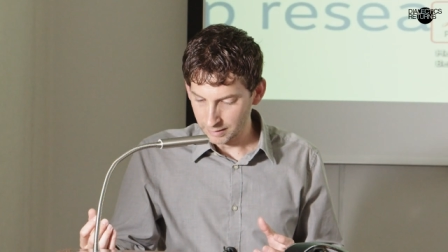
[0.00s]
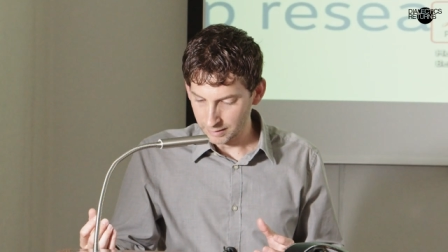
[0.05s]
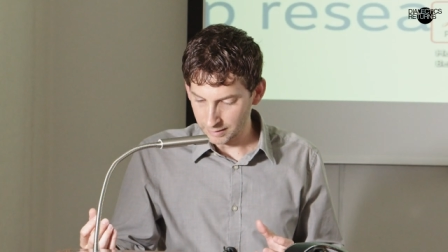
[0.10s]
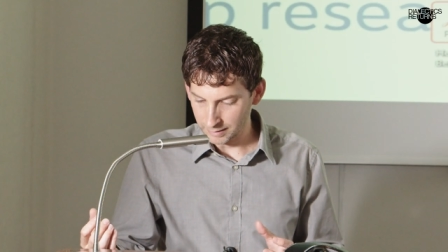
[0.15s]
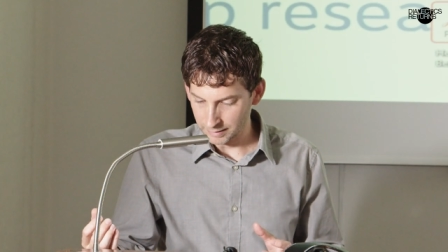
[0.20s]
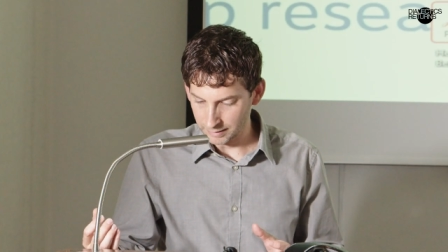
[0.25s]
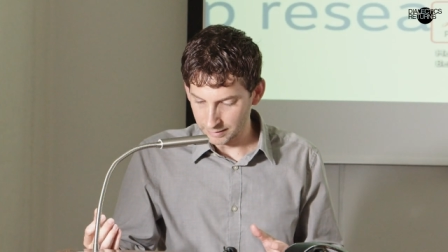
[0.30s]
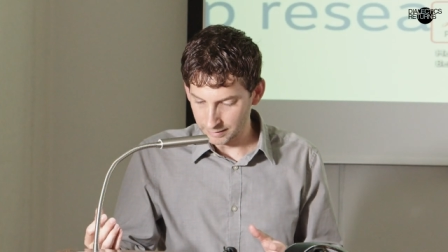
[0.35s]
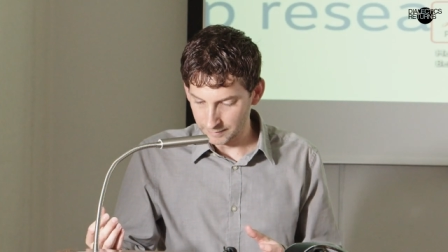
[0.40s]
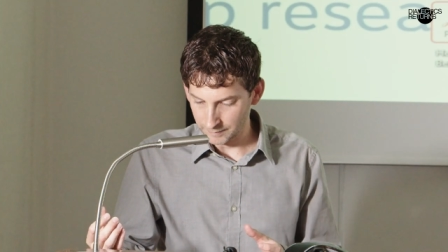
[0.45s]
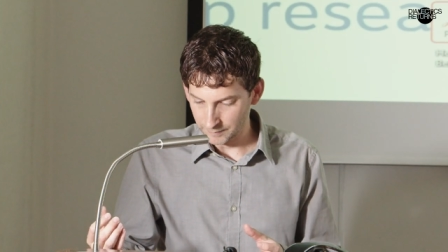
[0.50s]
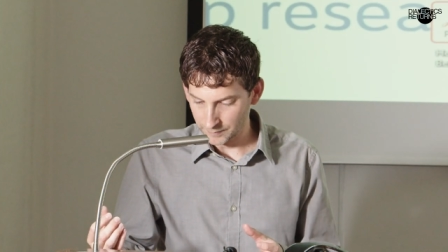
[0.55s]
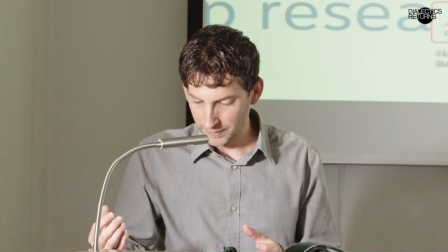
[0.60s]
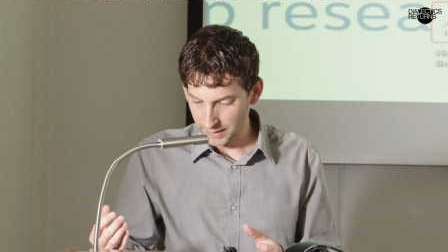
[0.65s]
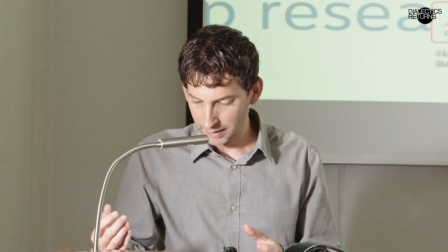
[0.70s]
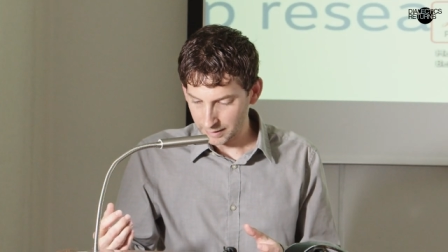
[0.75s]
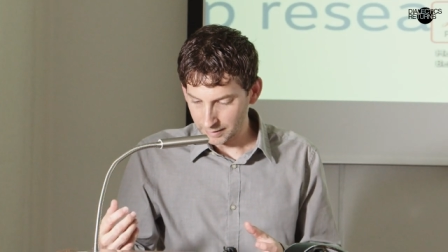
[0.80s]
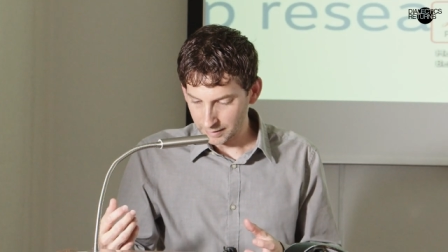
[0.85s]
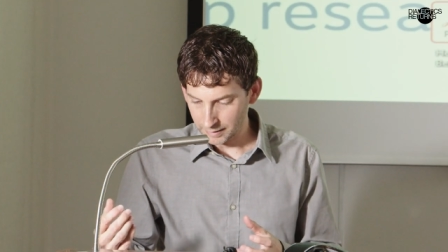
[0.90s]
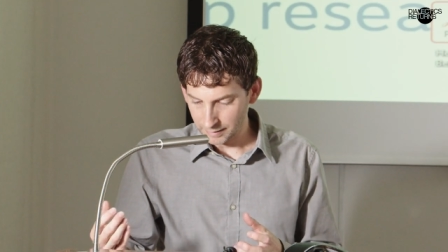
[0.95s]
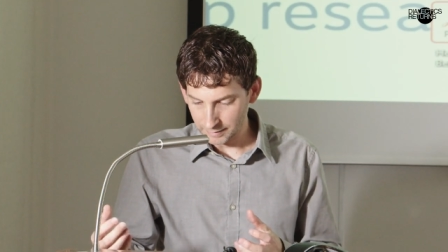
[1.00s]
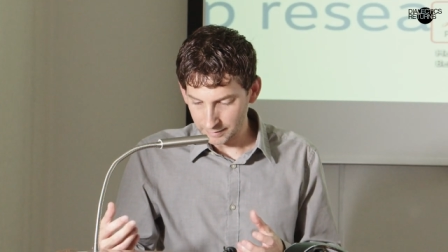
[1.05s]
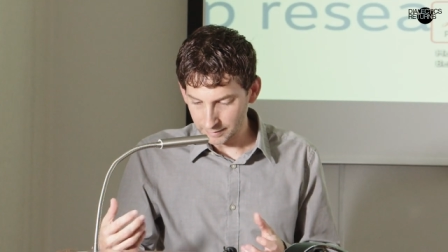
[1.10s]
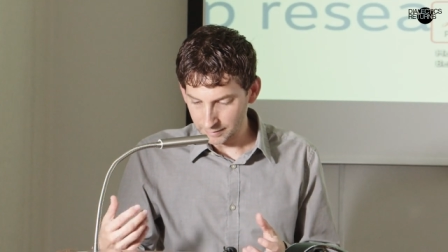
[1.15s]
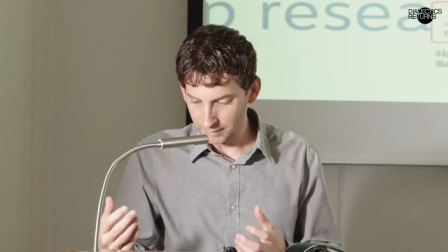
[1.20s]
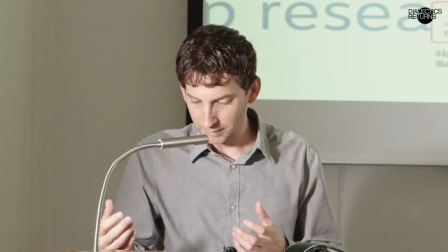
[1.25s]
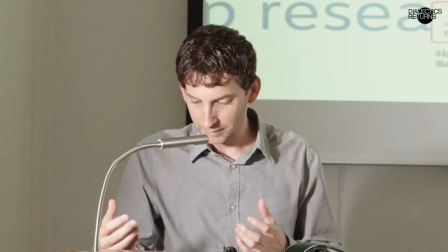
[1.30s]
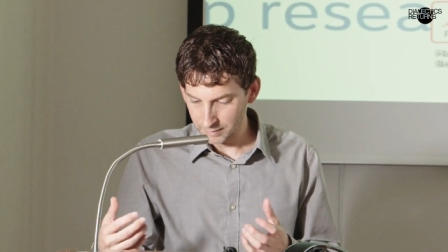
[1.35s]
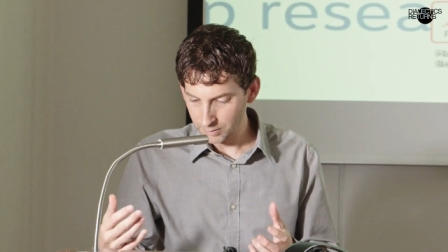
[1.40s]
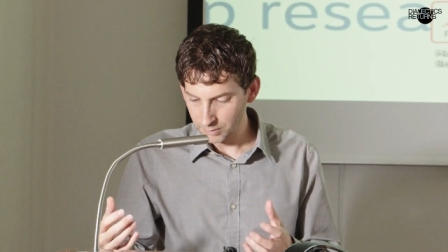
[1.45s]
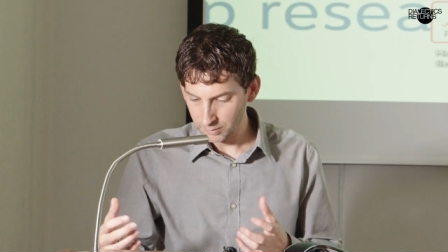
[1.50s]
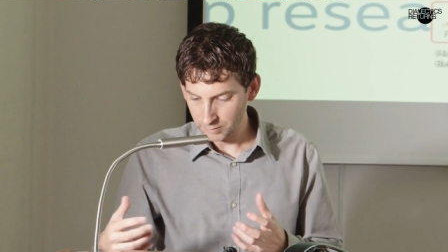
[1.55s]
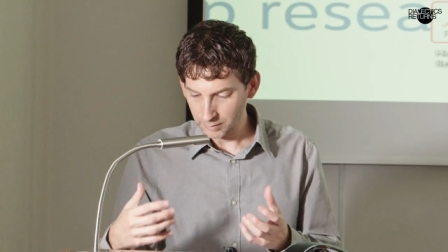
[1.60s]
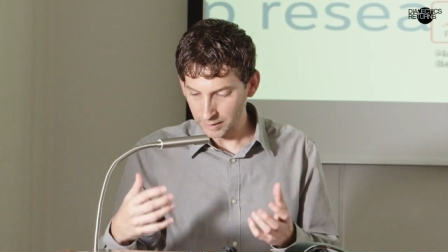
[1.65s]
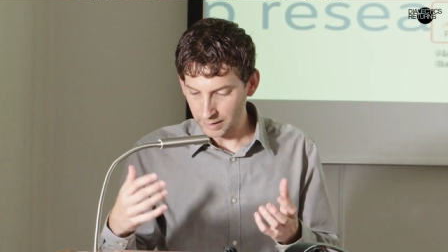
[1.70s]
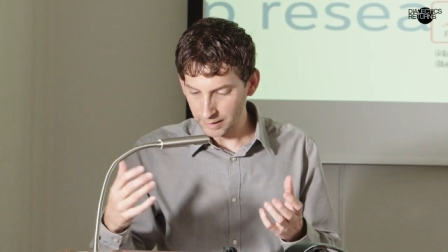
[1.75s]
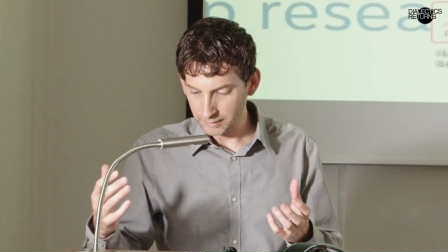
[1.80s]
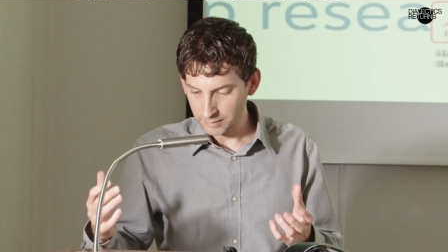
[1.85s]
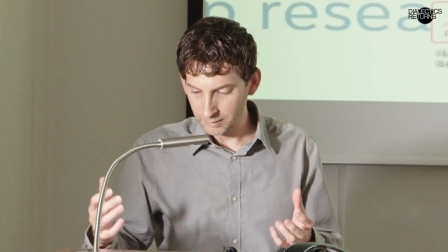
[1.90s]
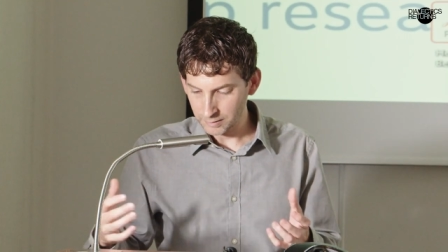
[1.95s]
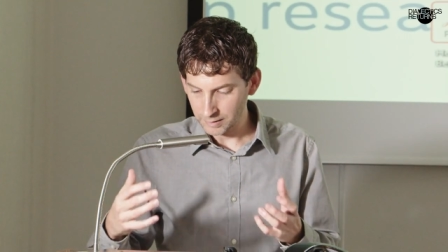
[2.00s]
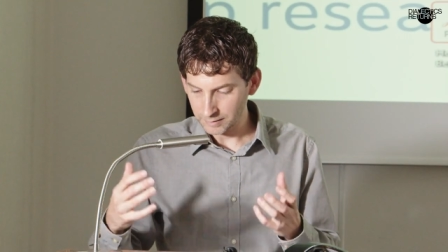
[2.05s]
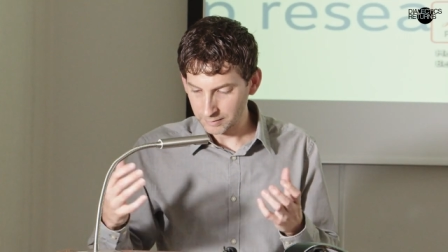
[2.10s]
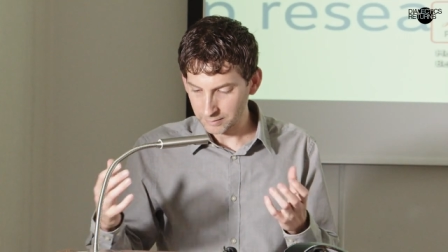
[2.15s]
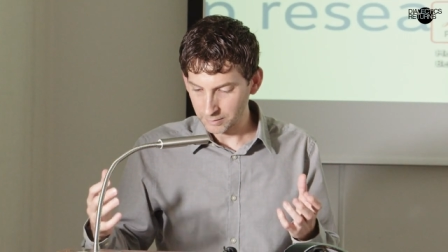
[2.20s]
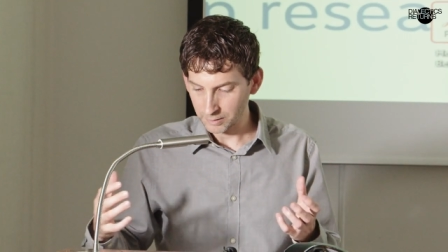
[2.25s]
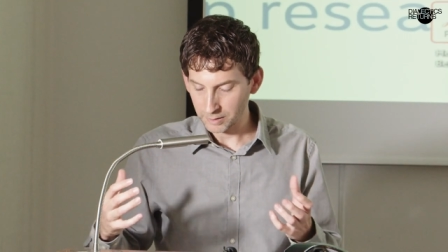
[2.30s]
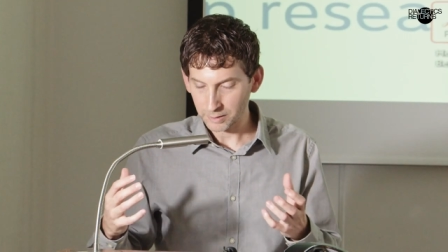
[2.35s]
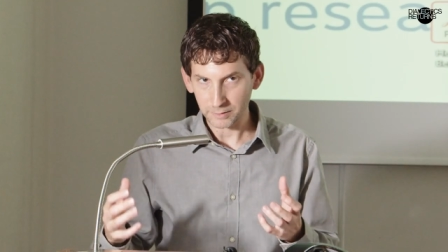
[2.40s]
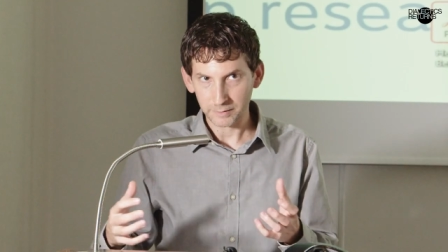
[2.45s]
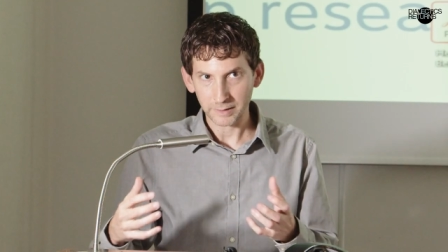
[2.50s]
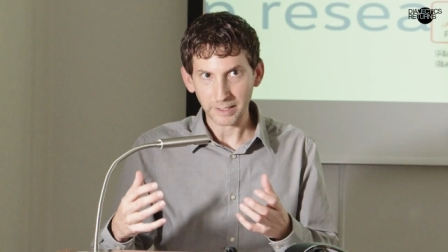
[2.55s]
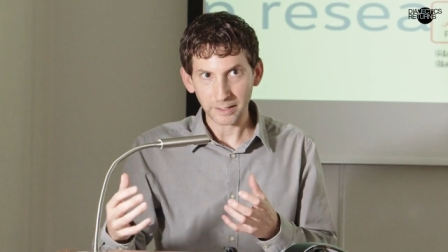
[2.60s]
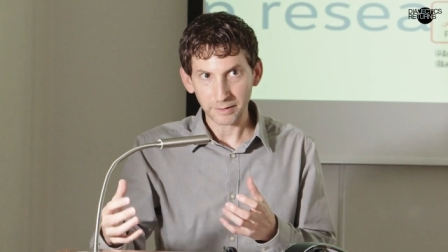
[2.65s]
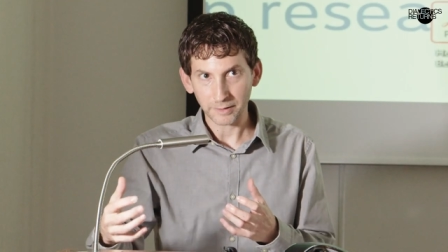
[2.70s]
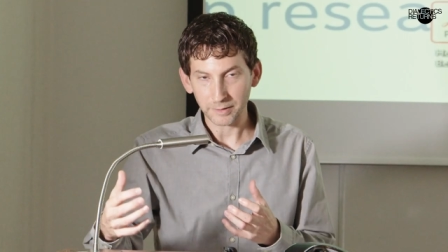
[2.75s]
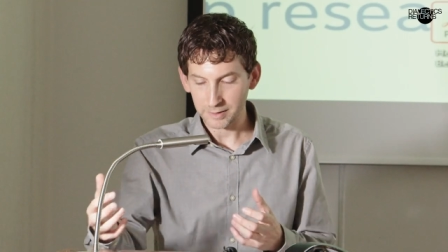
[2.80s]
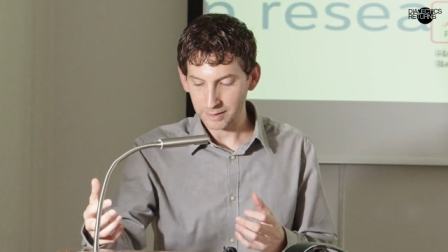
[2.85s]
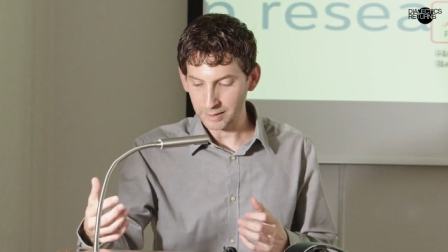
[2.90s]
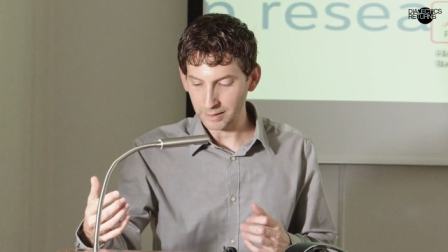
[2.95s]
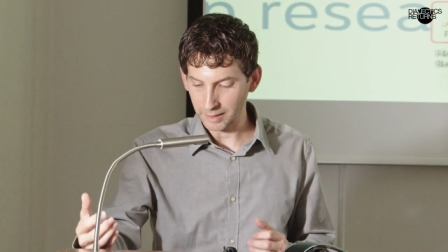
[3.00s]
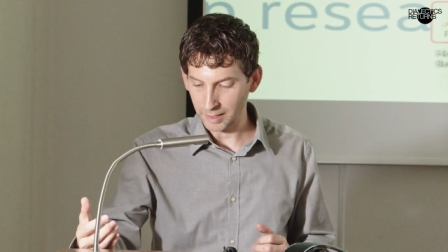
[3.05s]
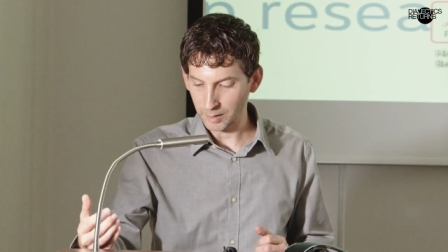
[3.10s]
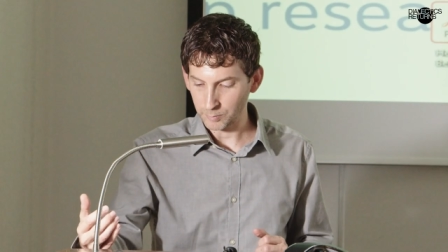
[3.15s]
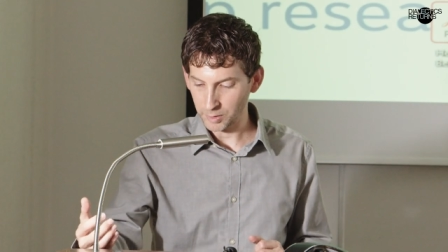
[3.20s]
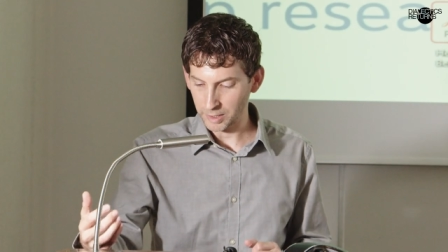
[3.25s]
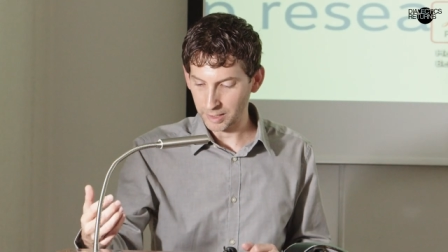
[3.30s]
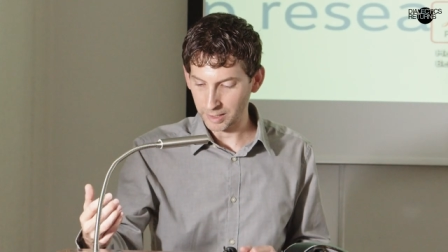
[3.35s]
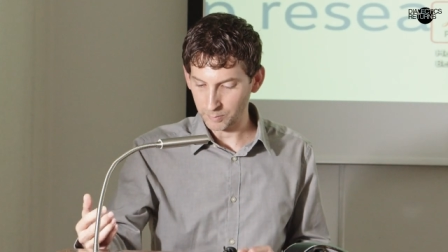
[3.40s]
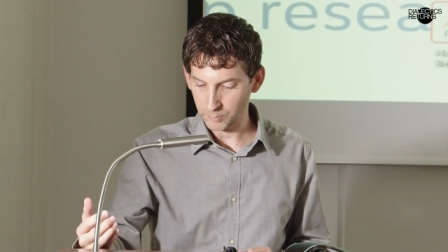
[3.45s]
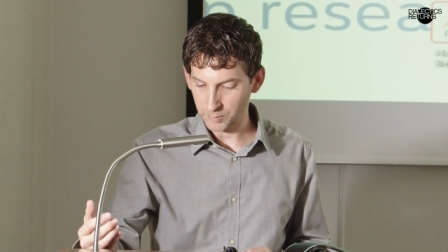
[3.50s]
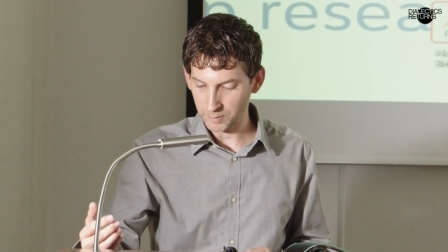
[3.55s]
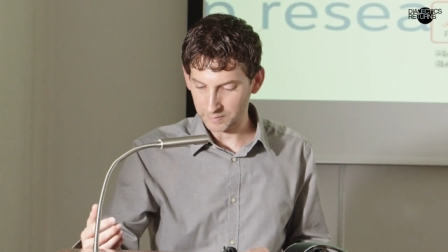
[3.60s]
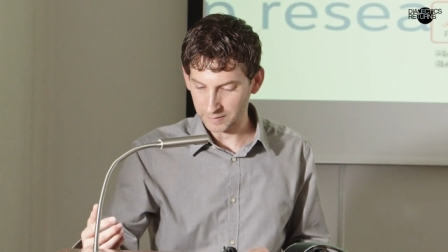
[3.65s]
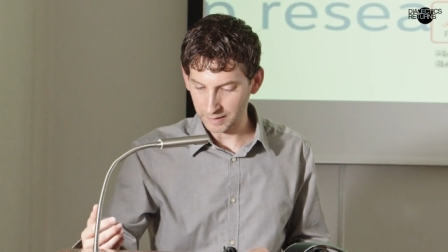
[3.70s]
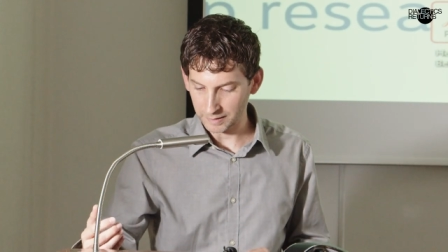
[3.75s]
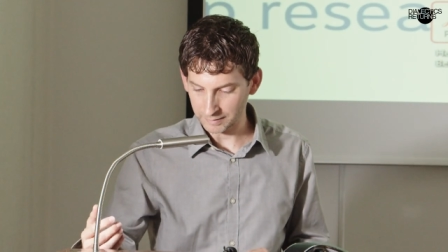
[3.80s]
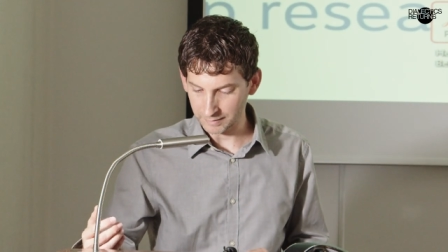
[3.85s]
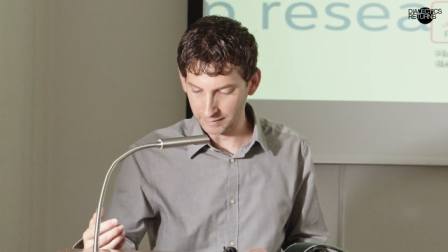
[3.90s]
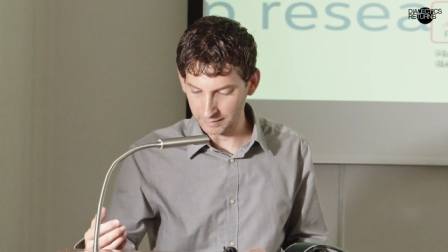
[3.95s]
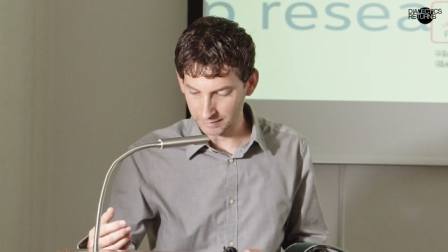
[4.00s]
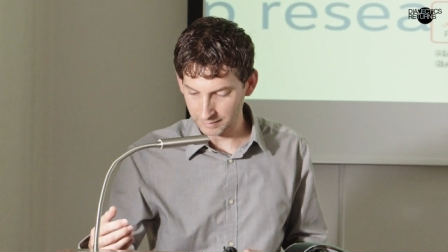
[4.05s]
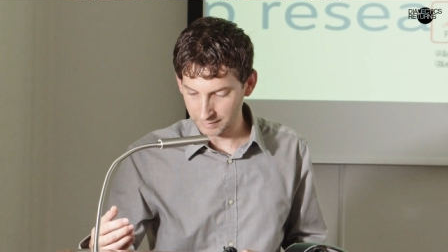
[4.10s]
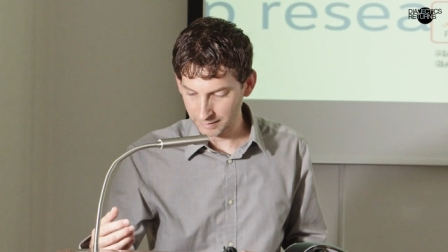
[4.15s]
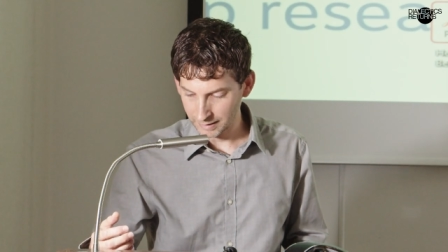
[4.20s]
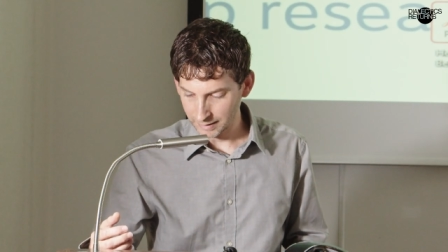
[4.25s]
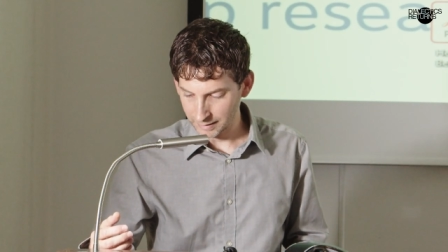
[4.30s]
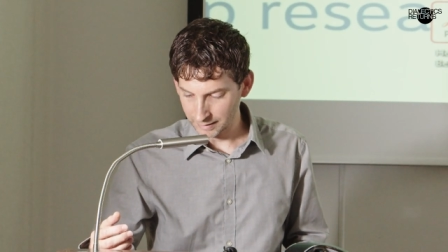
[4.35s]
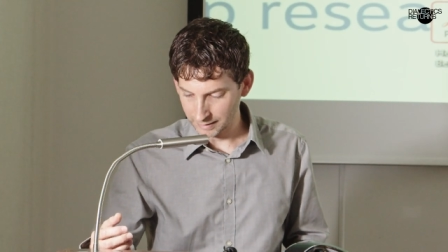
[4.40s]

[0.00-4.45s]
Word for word: Uh, there's no grander historical knowledge that Abraham possesses.